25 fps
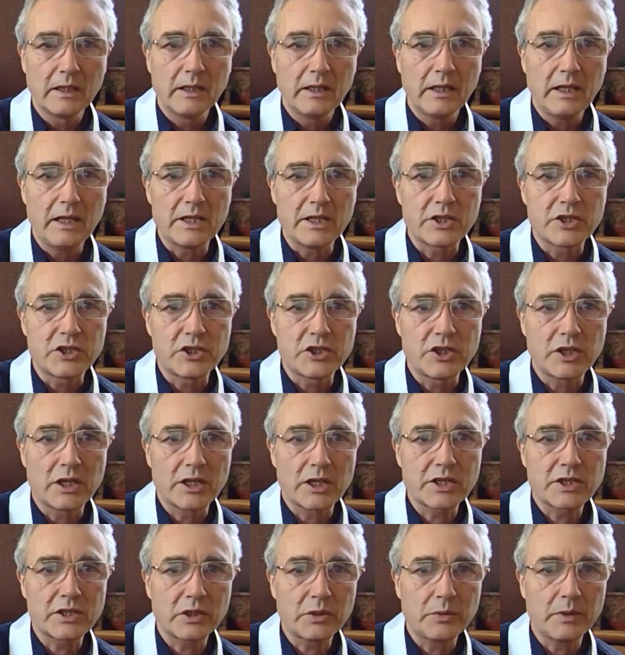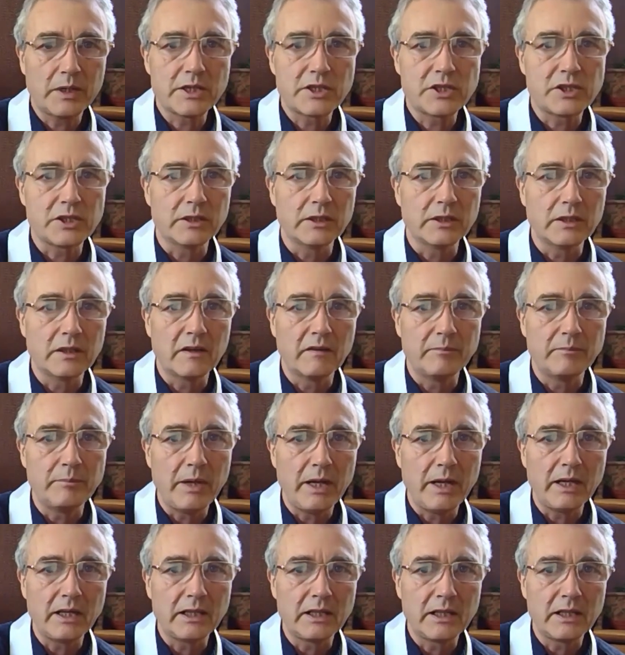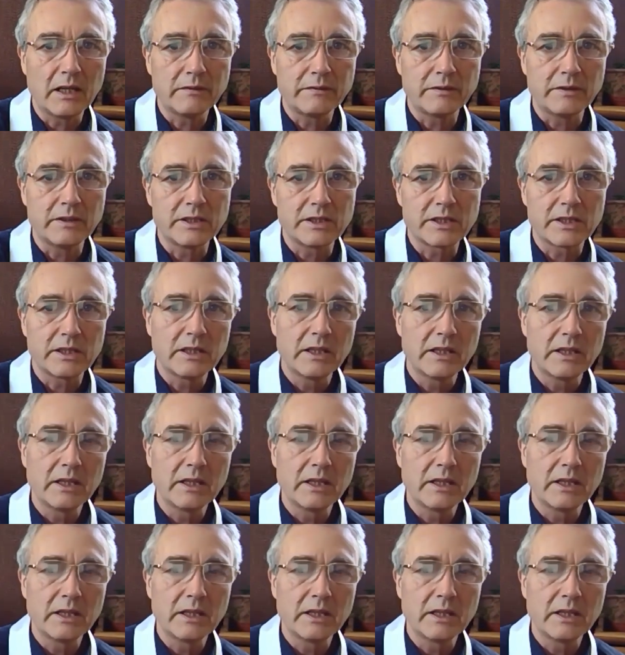It's just a question of being governed